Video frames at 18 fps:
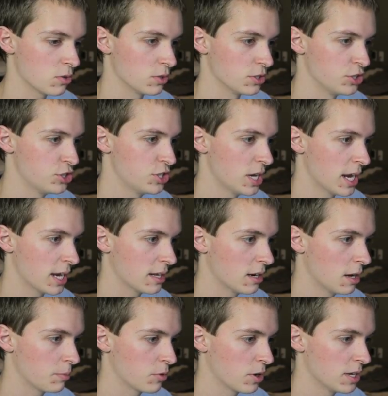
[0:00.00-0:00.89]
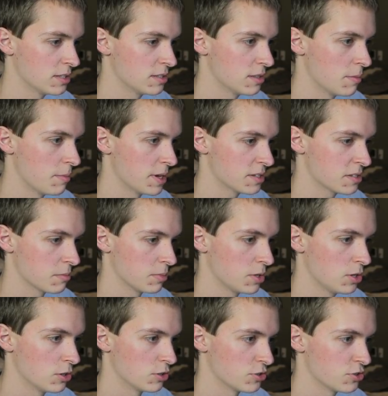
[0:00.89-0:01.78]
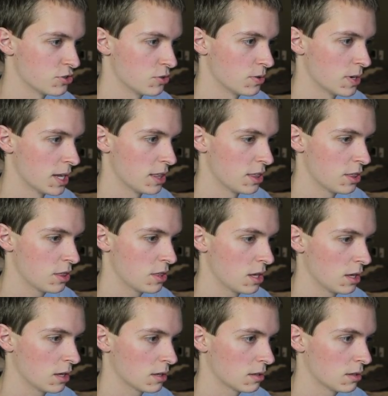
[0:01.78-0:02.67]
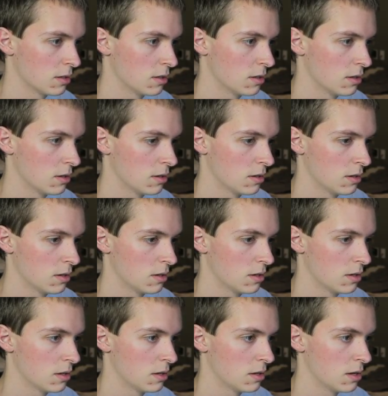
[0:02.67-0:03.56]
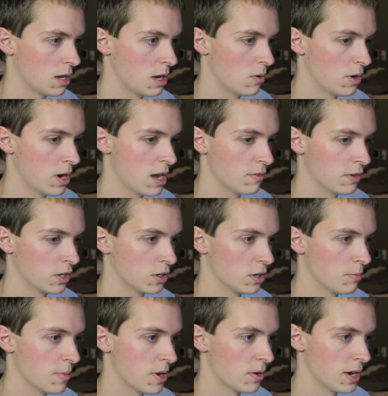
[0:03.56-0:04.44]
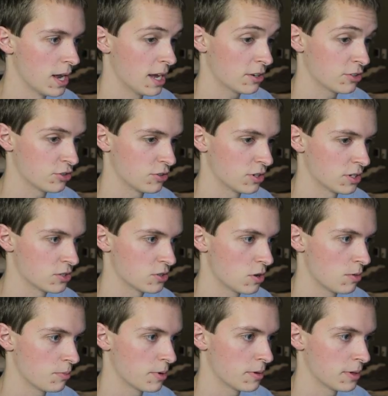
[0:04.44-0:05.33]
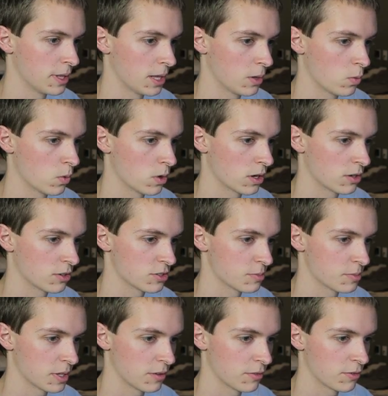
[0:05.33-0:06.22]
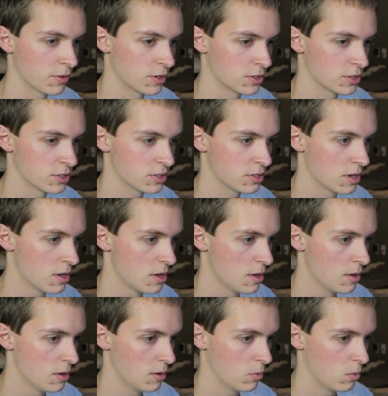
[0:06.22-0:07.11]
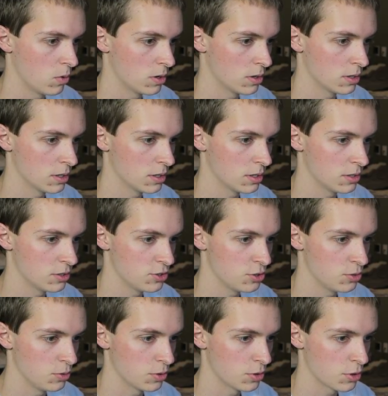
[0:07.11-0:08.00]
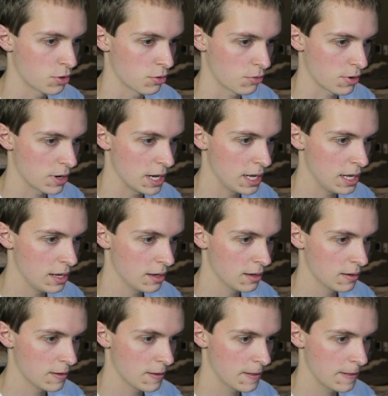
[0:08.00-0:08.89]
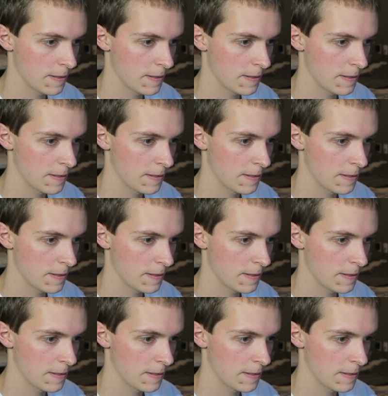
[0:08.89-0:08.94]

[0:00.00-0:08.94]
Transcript: Holy shit. I can upgrade to the best computer soon, I think. I want to have a good amount extra, so I'll probably like work or something first. 1, 2, 3.